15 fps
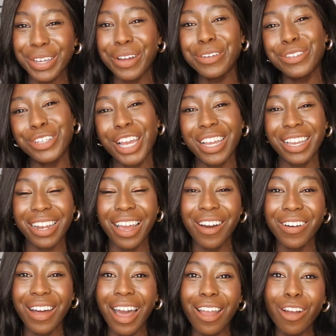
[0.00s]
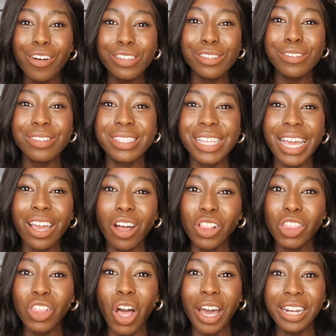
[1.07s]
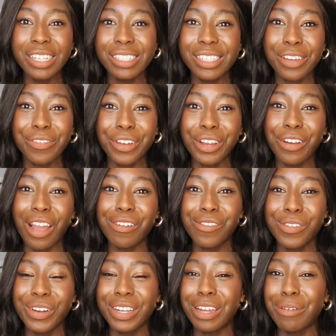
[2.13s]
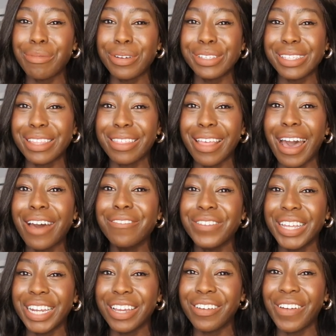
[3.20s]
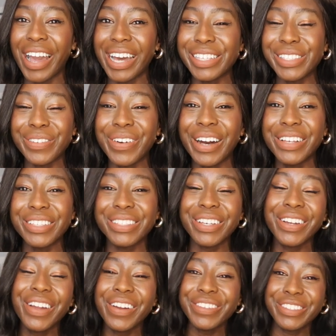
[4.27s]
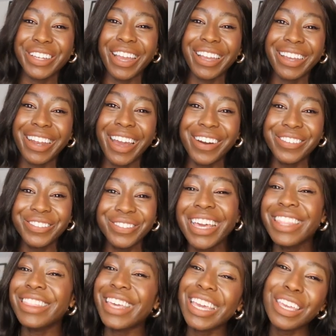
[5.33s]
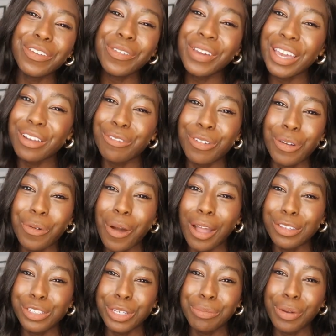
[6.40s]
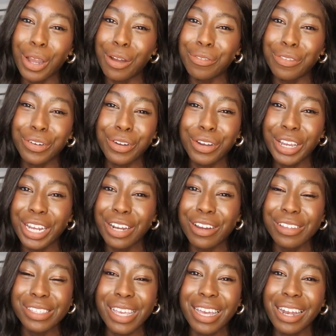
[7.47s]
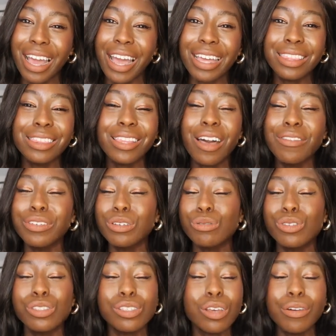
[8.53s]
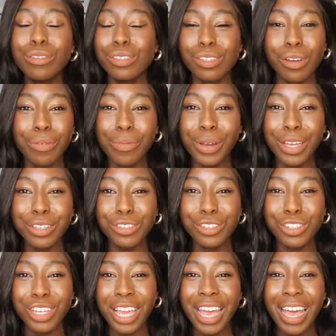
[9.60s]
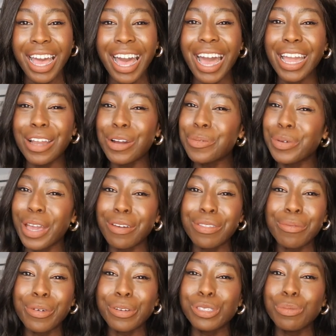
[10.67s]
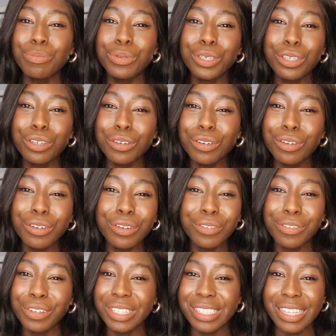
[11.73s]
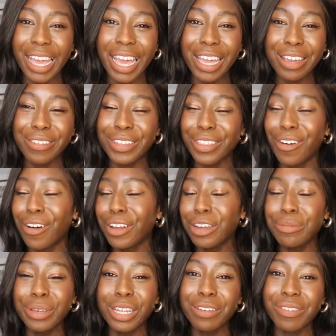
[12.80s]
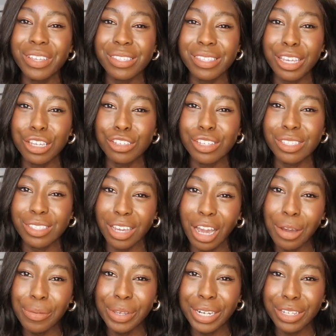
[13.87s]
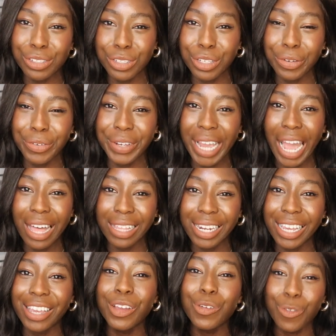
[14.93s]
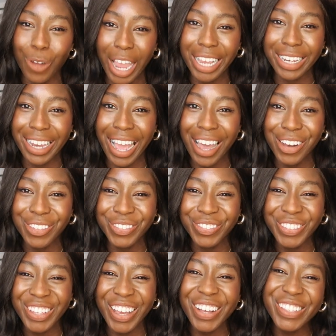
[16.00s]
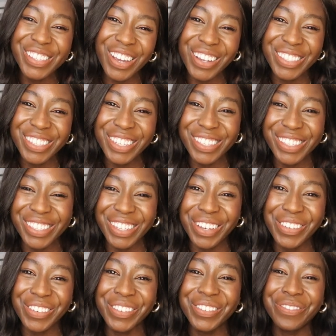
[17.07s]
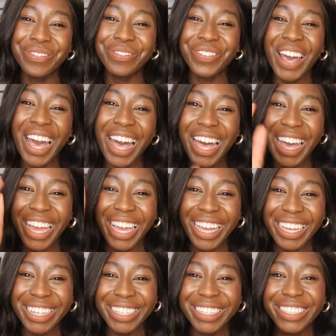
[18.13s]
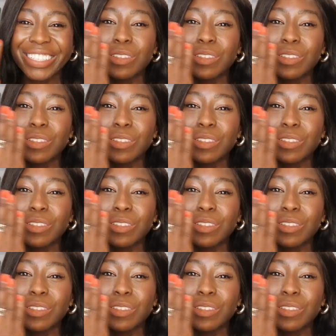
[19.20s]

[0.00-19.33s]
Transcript: Go check it out. I also say a lot of different Grabovoi numbers in that video as well, so go check it out. Thank you again for watching, Powerful Creators, and I love you so, so much. I hope you have the most beautiful day with all your manifestations coming into your reality right now. I'll talk to you soon. Bye!